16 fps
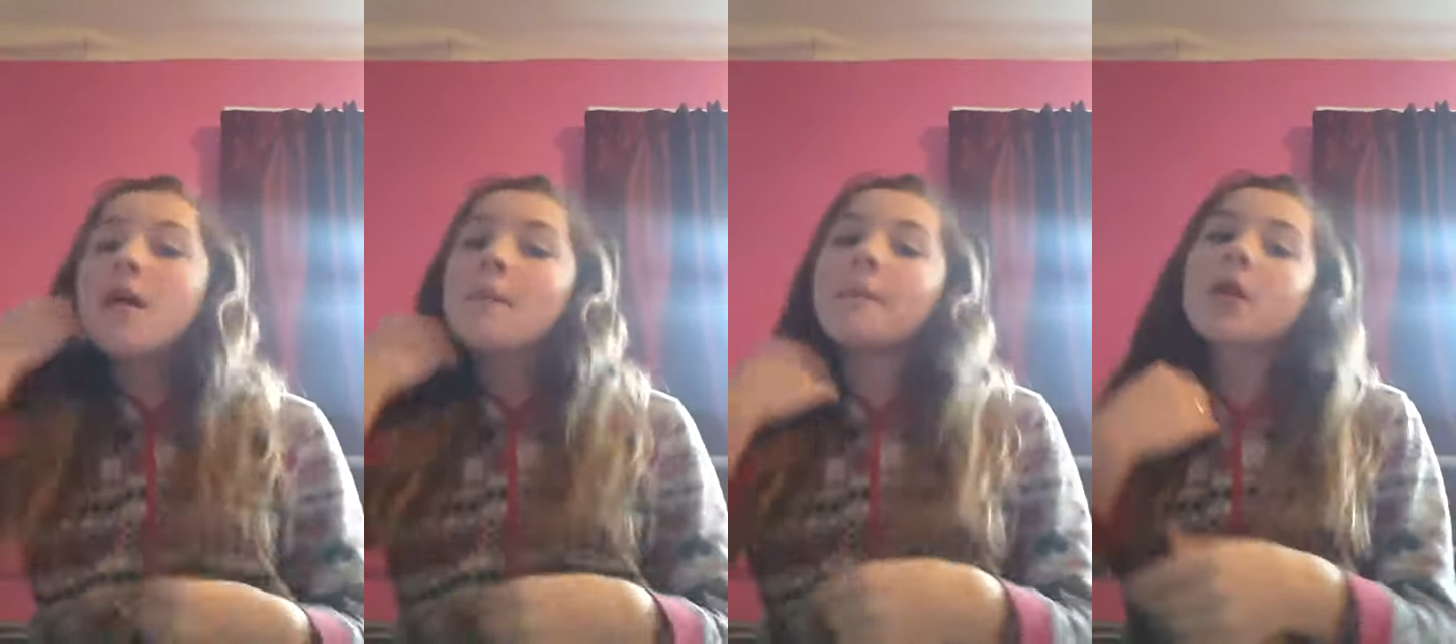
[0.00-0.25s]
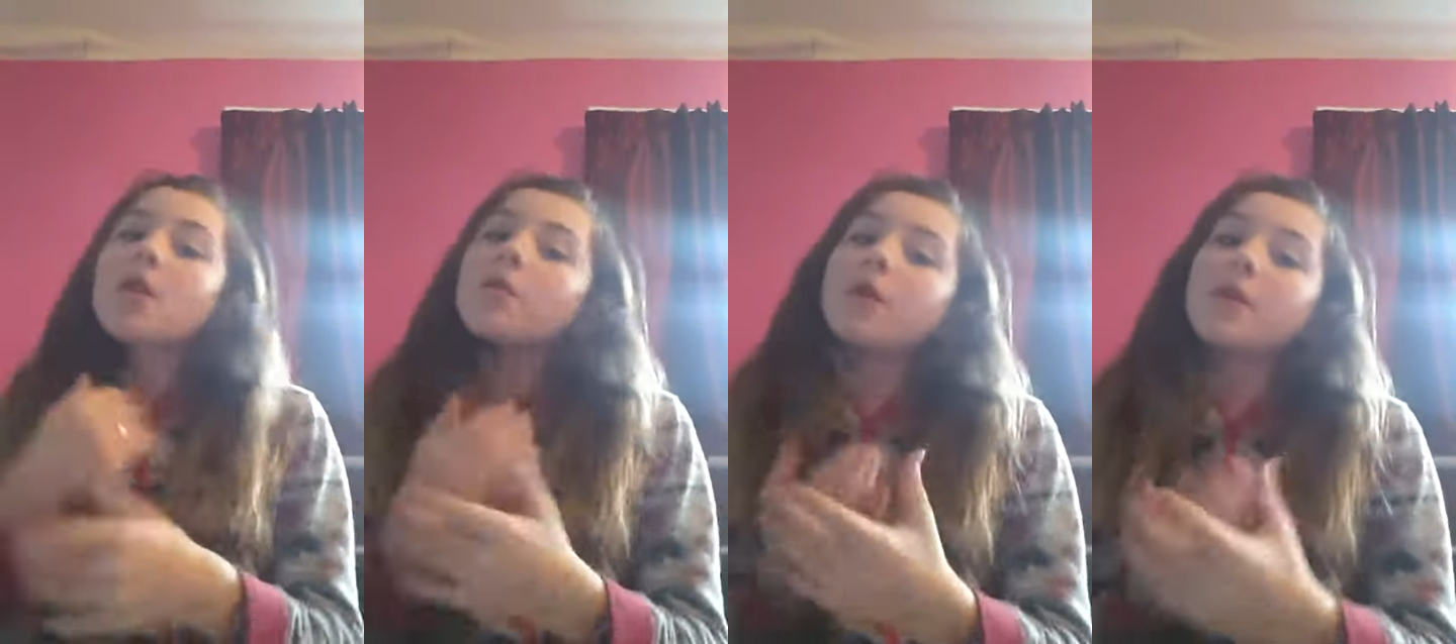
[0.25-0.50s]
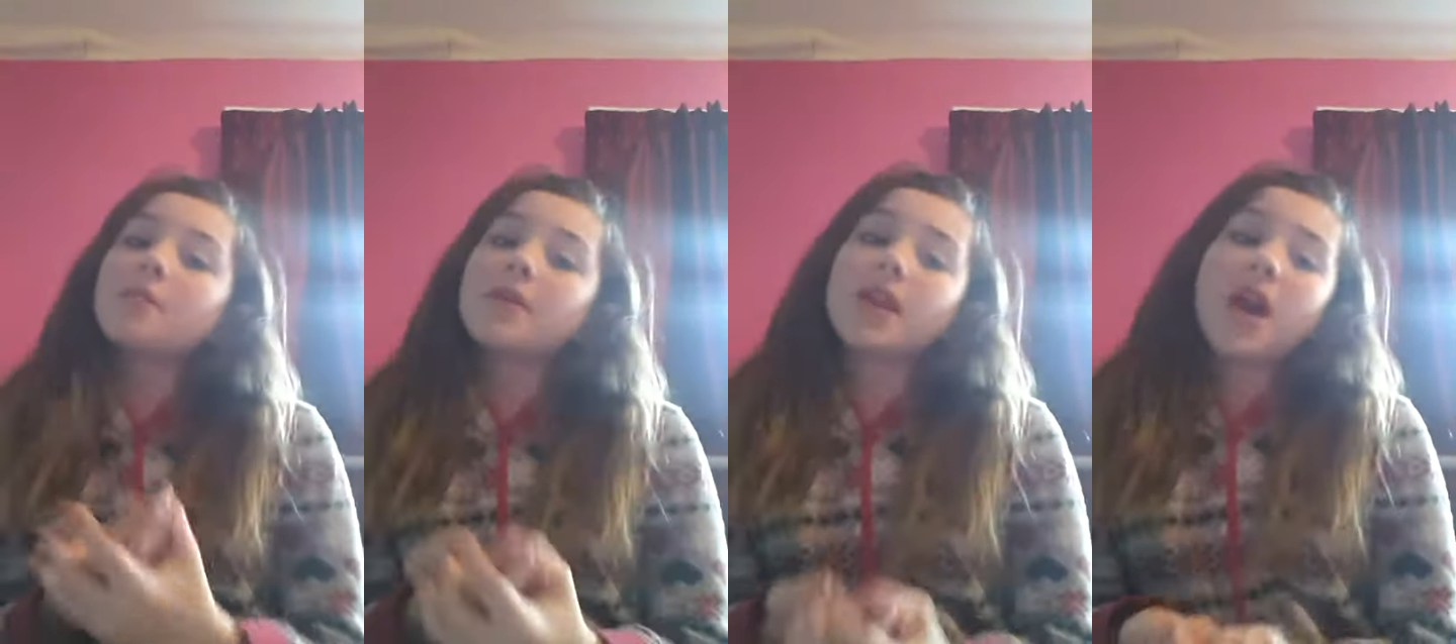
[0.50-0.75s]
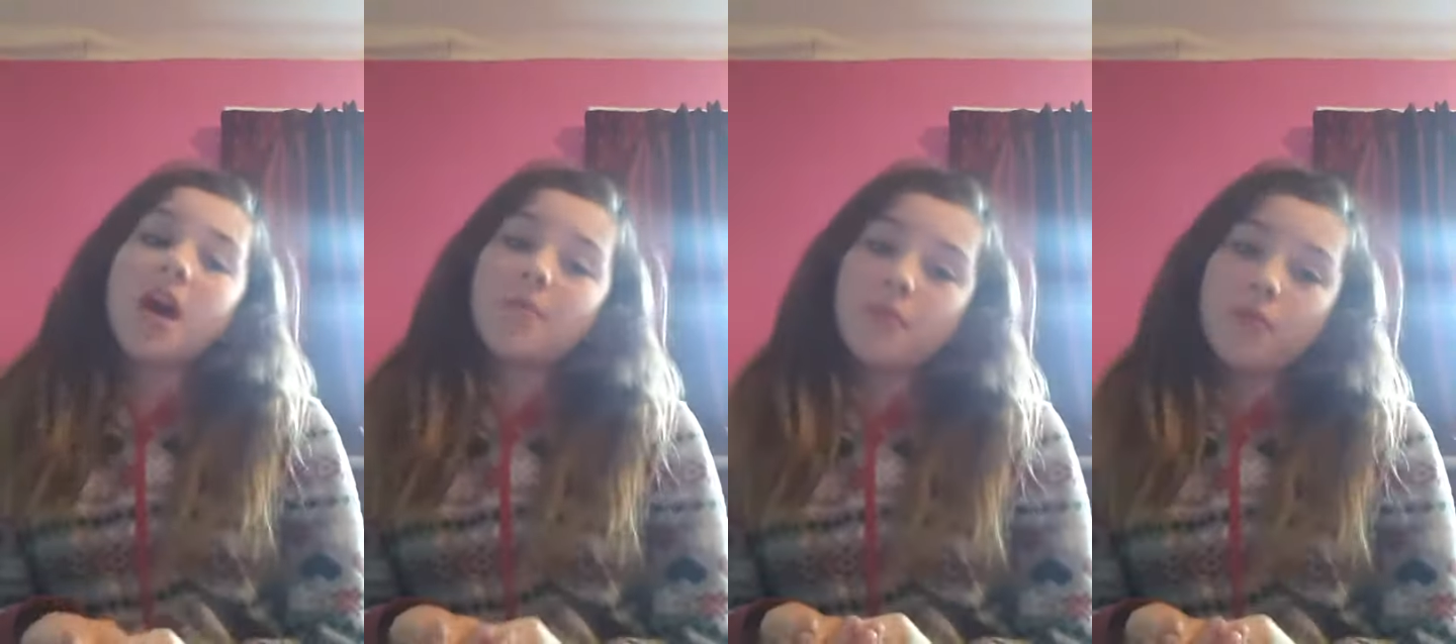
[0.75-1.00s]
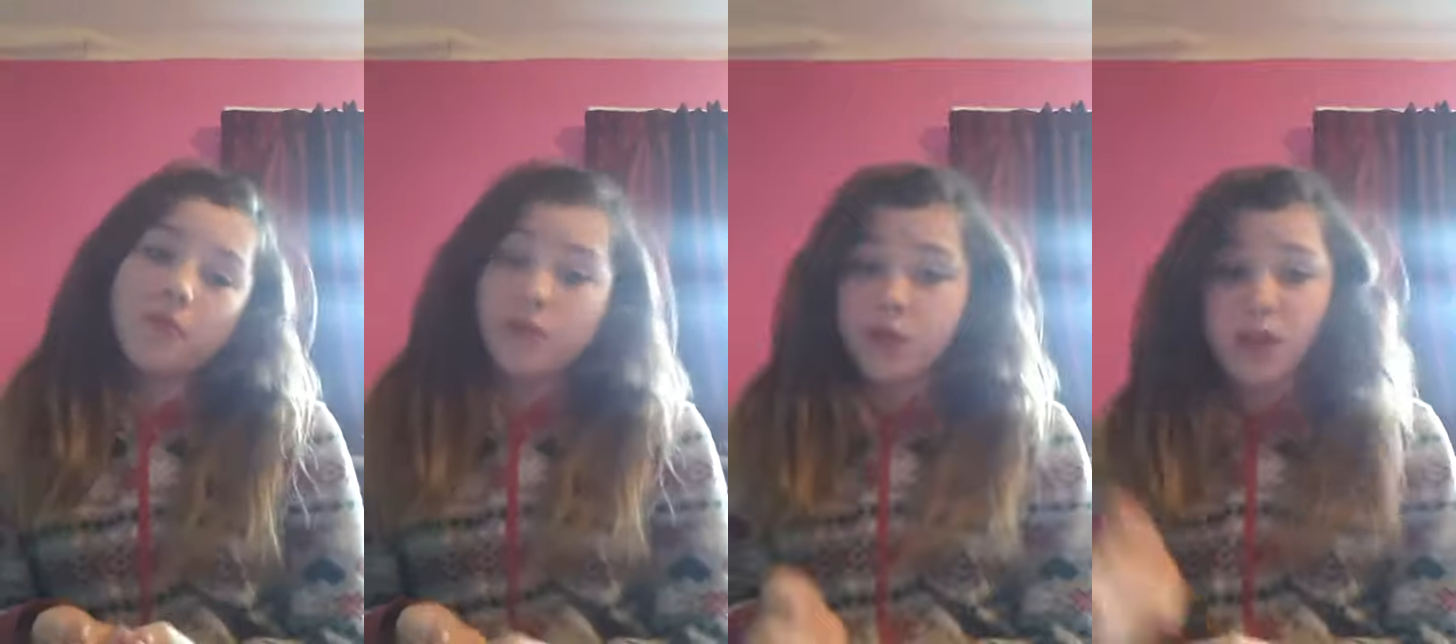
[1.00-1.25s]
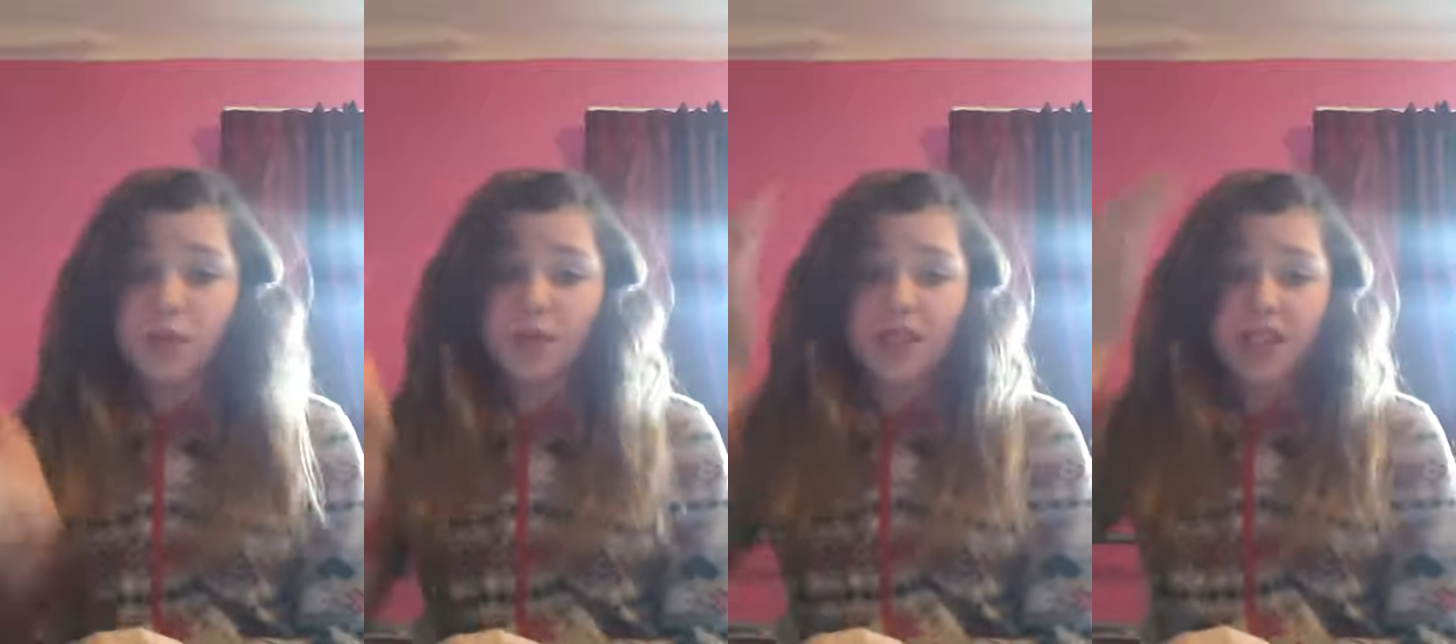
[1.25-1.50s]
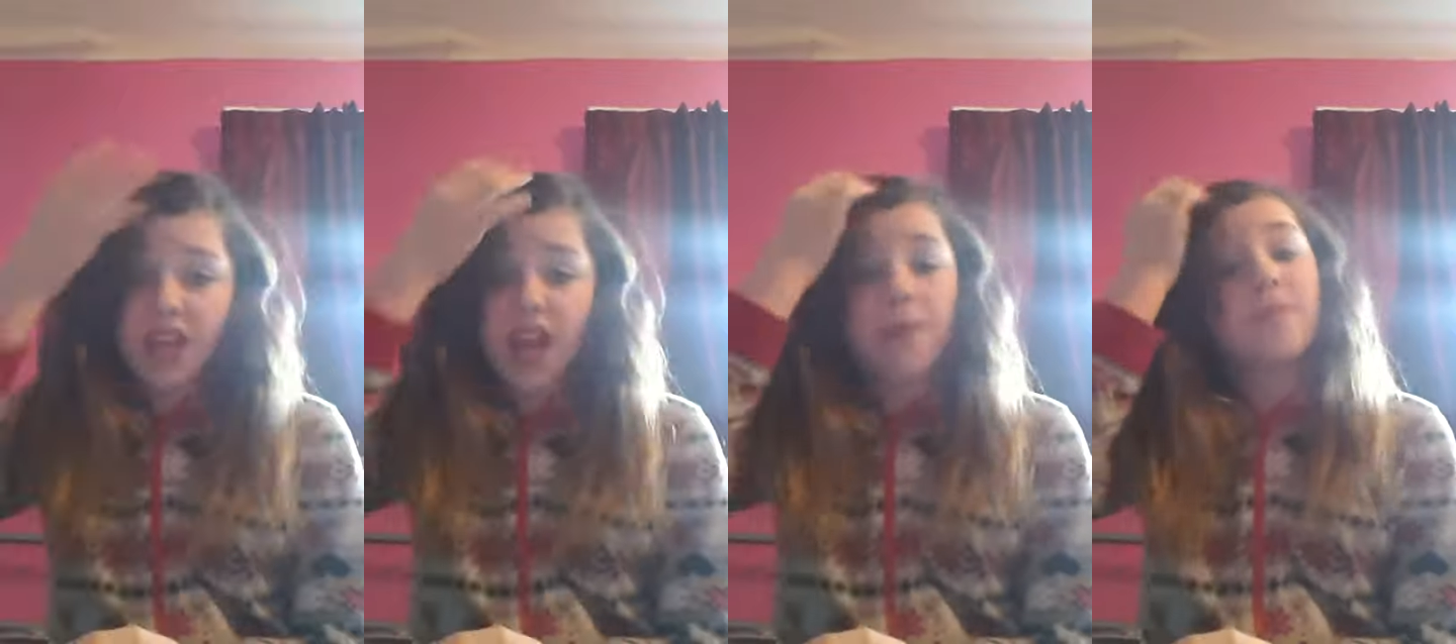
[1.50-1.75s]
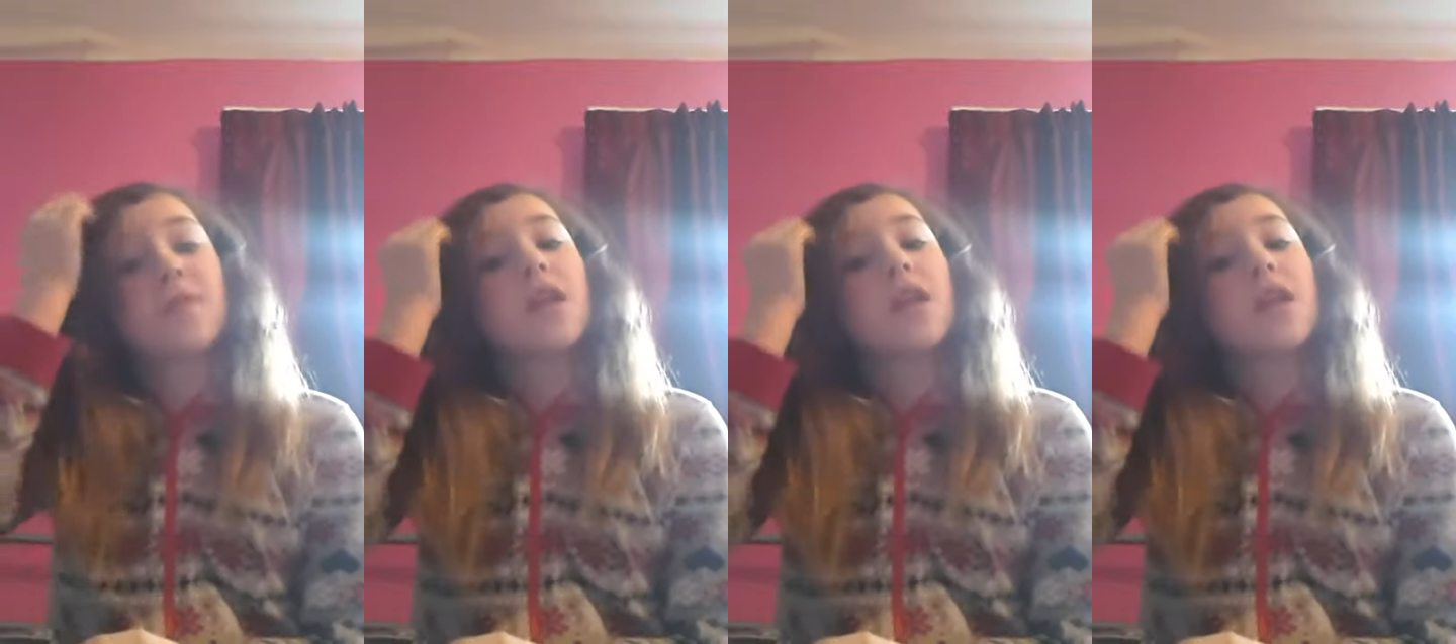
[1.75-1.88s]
but it won't be up on Christmas Day.